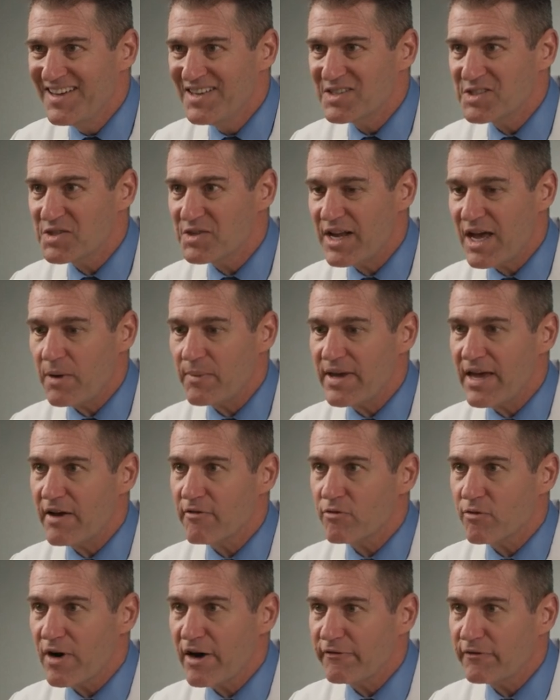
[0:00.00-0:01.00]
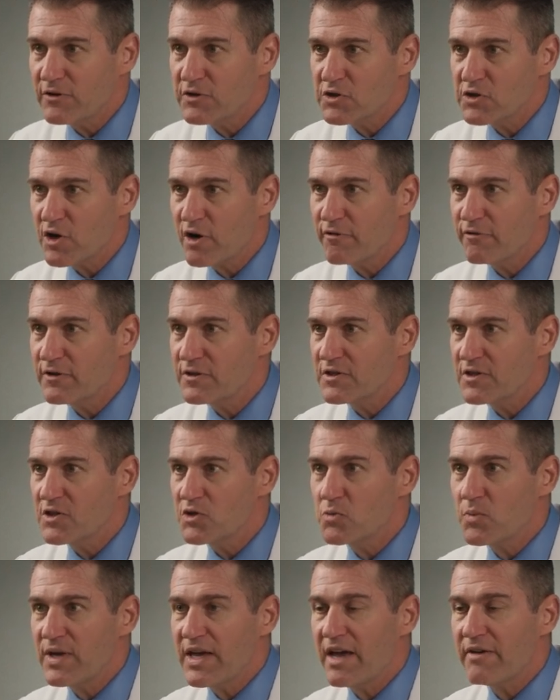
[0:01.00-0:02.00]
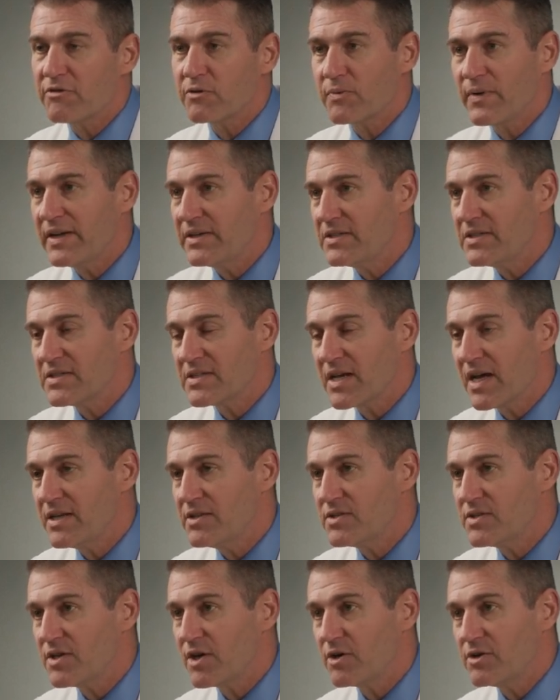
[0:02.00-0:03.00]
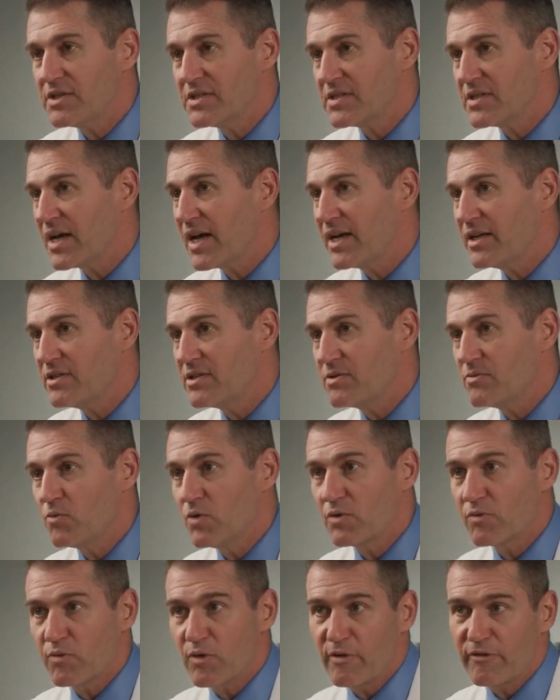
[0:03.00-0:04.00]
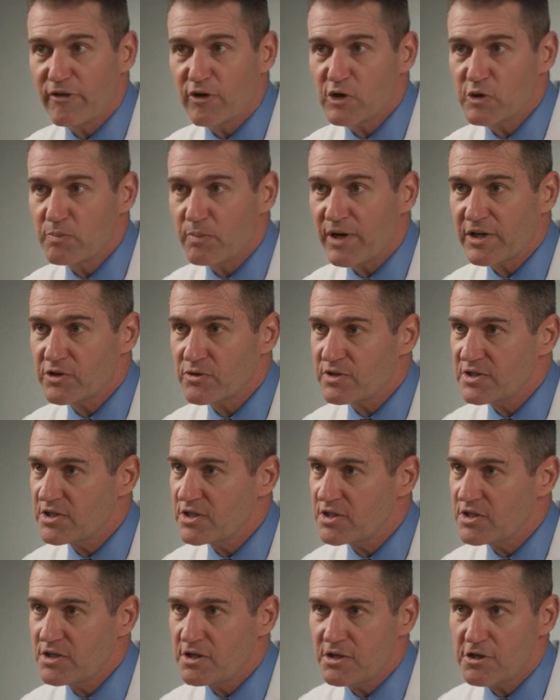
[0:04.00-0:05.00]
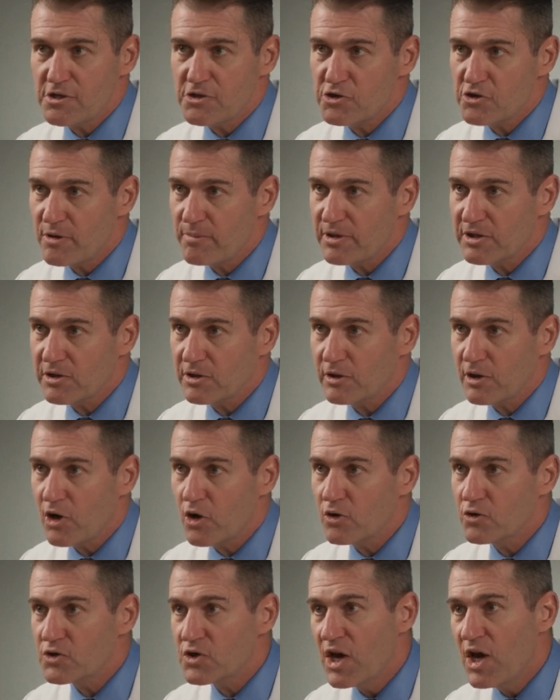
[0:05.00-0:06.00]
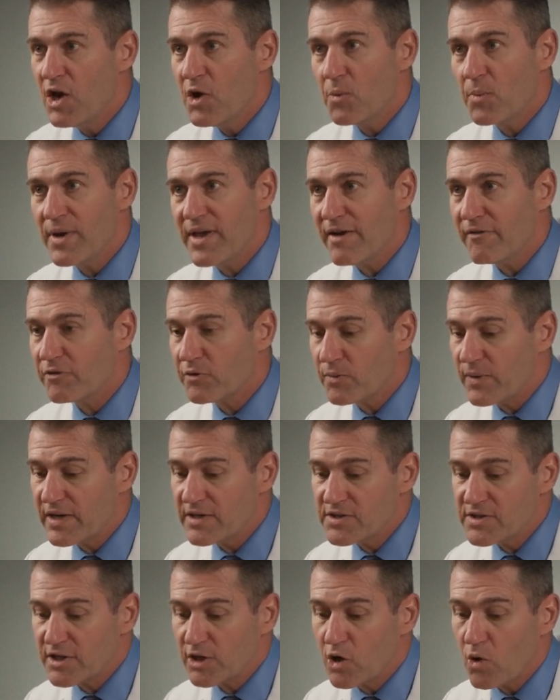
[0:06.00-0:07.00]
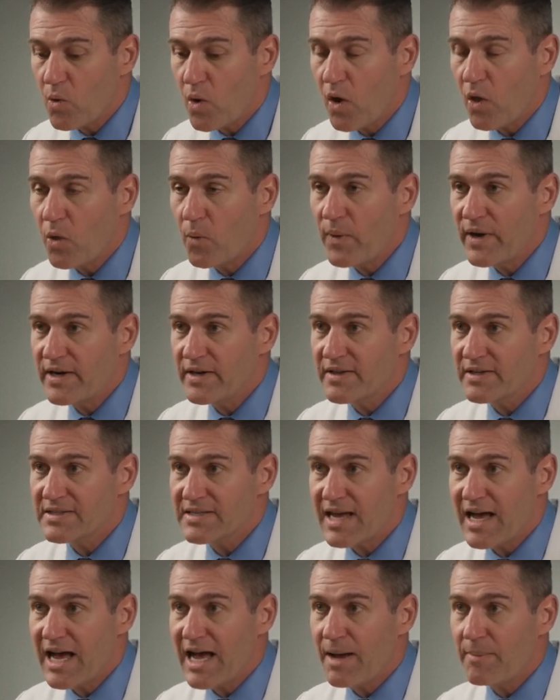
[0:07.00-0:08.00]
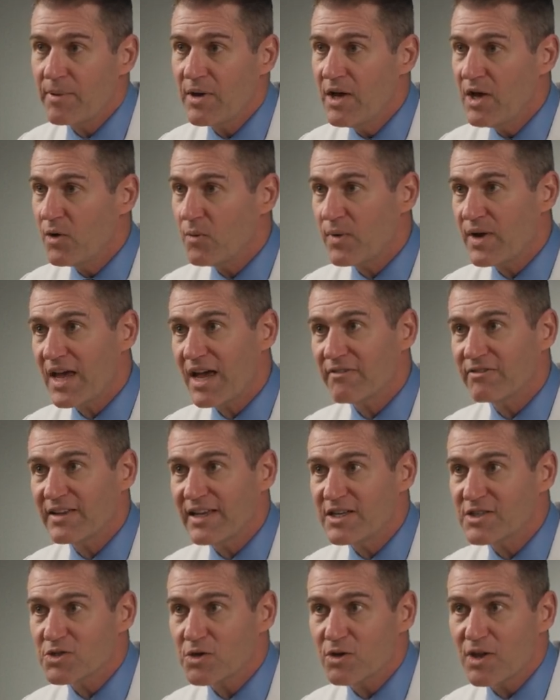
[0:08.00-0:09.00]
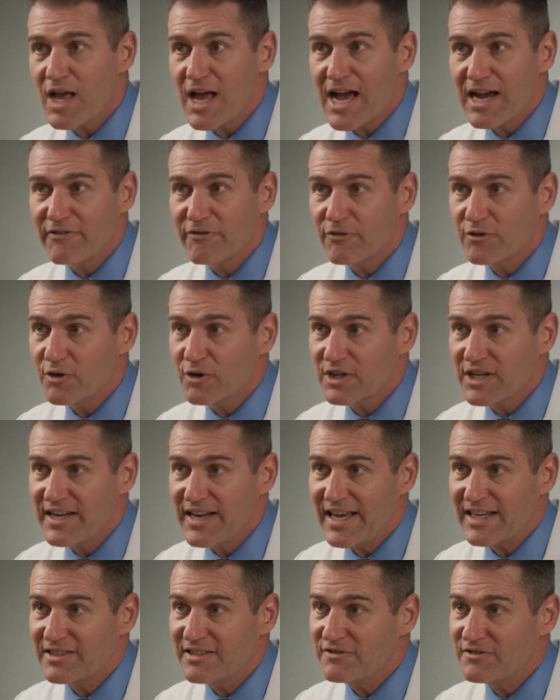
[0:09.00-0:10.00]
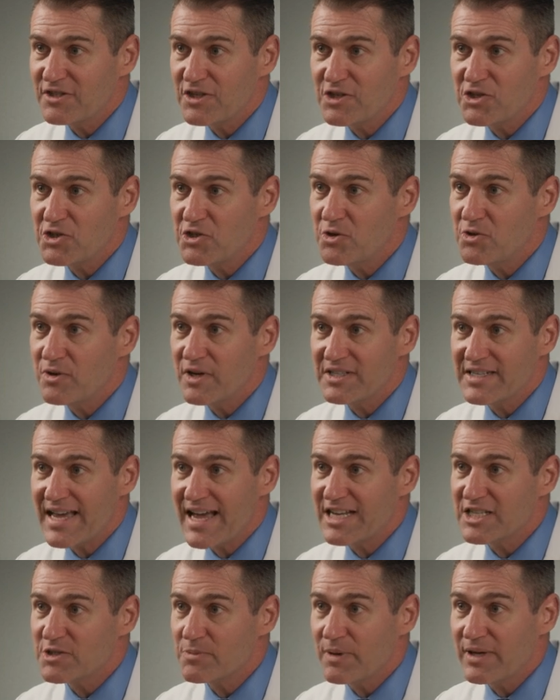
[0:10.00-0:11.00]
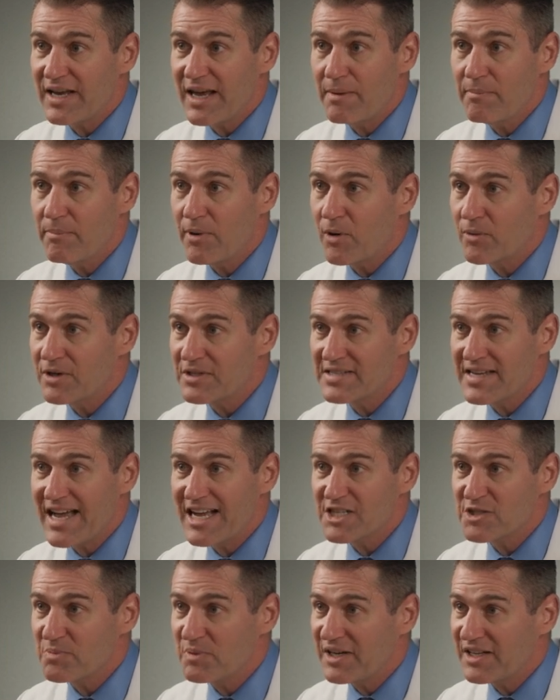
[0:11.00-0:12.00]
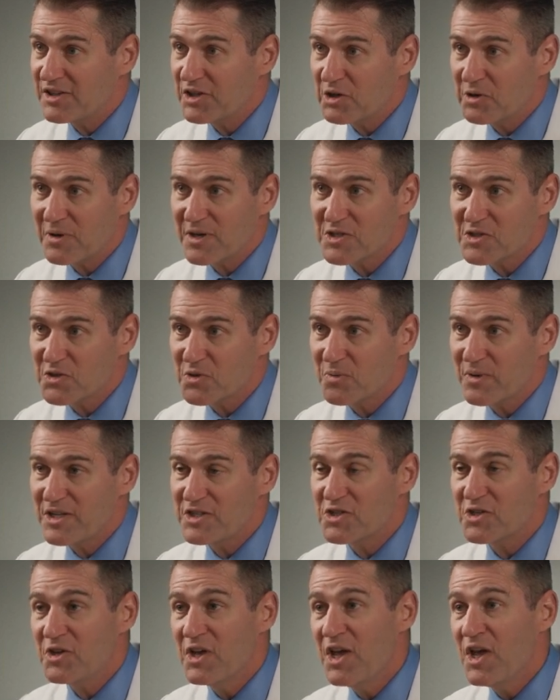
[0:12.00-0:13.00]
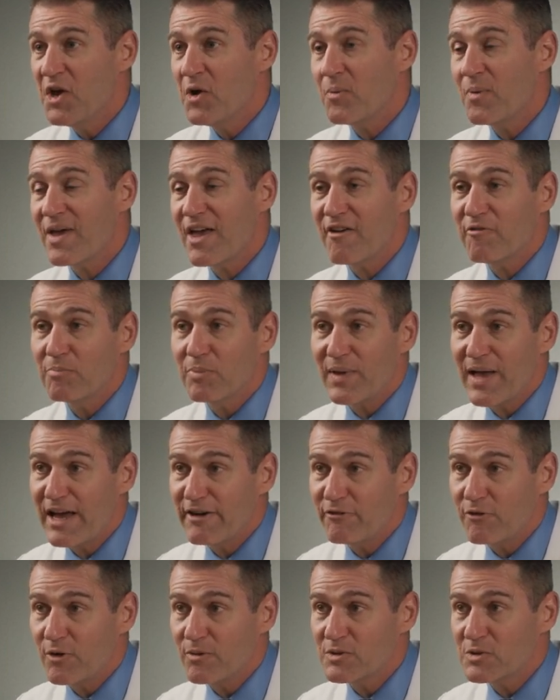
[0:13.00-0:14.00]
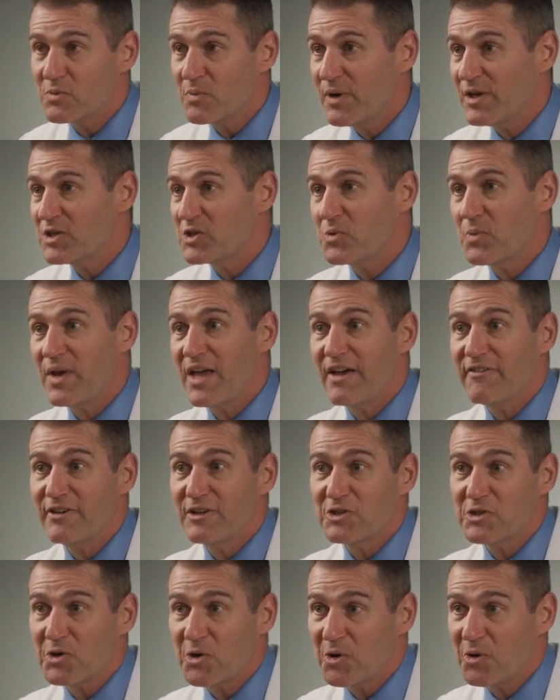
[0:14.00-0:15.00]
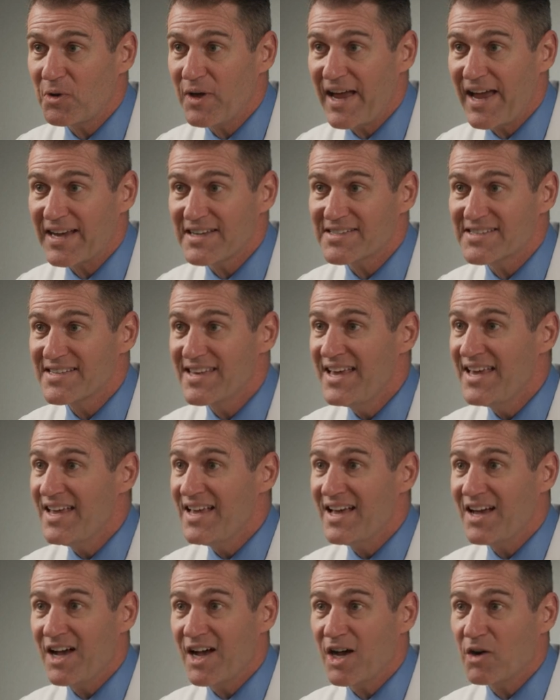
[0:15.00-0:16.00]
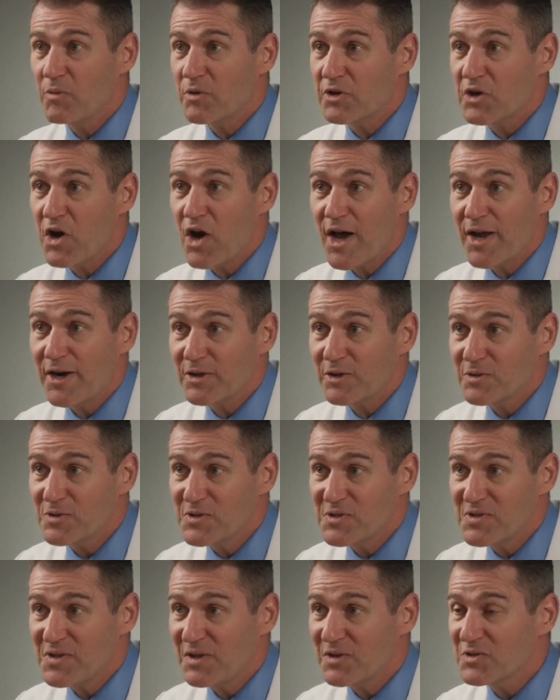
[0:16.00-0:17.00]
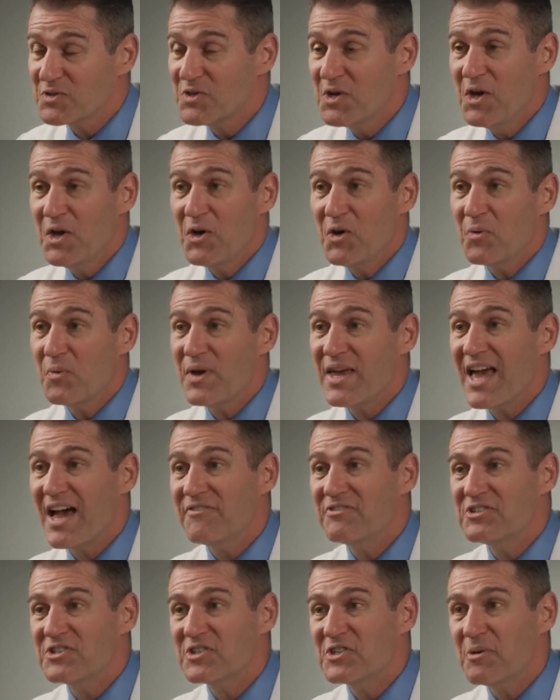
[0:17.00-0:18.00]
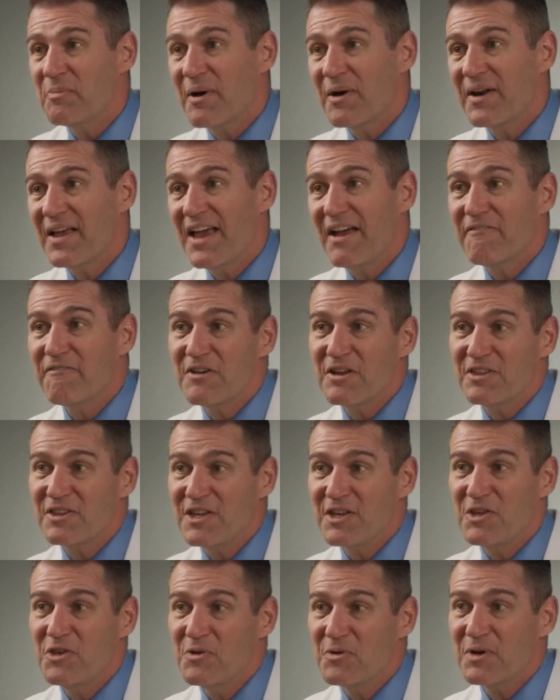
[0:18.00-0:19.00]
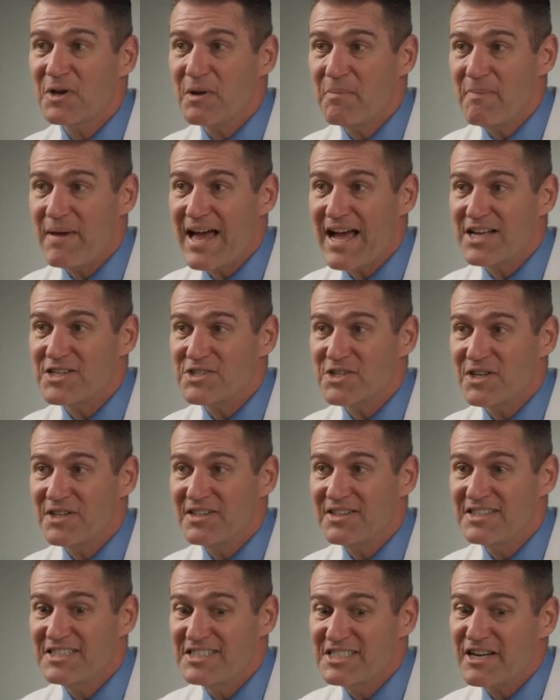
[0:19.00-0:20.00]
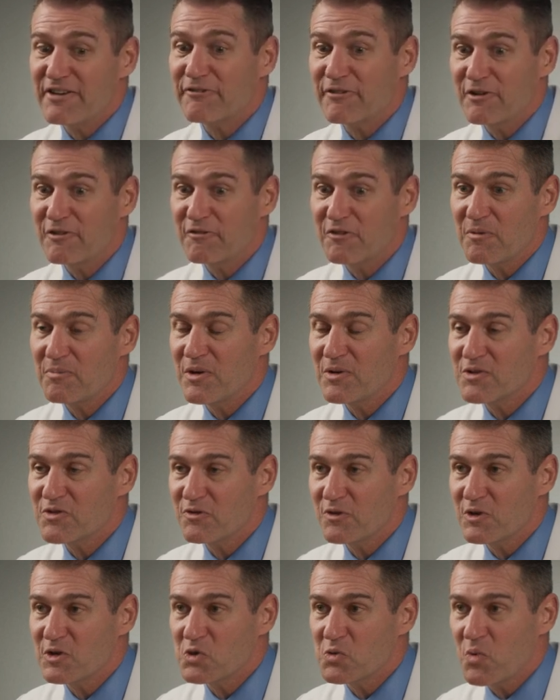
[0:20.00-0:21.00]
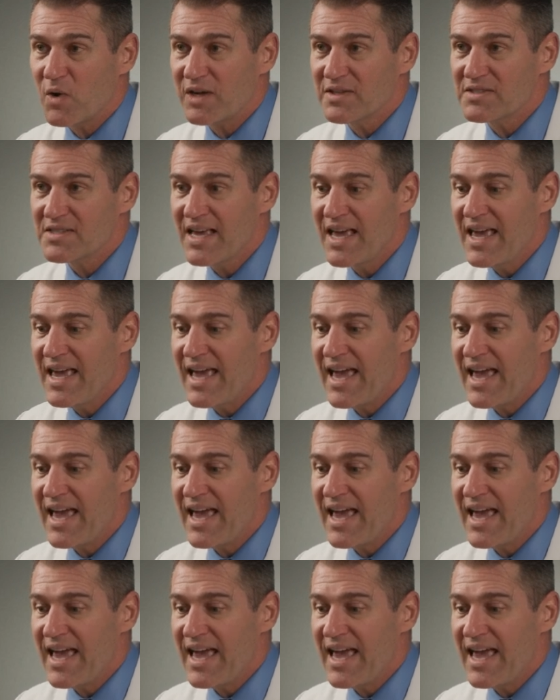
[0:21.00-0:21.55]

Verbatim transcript: So now we have roughened surfaces, we have thread designs that are designed with reverse buttresses to distribute the loads, we have threads that go all the way to the top, we have Laser-Lok for connective tissue attachment and bone attachment at the crestal region, we have platform switched, we have internal hex uh, with conical seals. We have just about everything you could imagine different from those first ones.